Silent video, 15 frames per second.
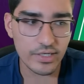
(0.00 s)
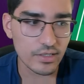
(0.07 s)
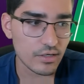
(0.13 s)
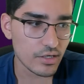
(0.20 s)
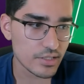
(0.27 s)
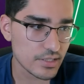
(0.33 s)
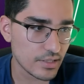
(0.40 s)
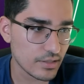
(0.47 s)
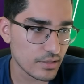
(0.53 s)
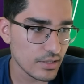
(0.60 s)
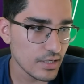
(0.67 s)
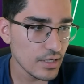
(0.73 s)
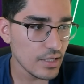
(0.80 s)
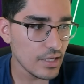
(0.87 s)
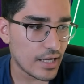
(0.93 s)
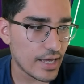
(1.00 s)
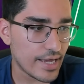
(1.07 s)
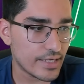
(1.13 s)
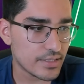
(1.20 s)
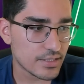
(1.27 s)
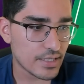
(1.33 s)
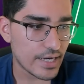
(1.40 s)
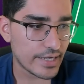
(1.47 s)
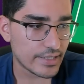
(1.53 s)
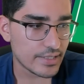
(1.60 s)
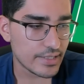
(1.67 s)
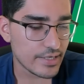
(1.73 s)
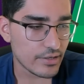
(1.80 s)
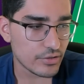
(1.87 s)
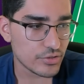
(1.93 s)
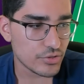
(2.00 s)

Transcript: Larson and Solanke here,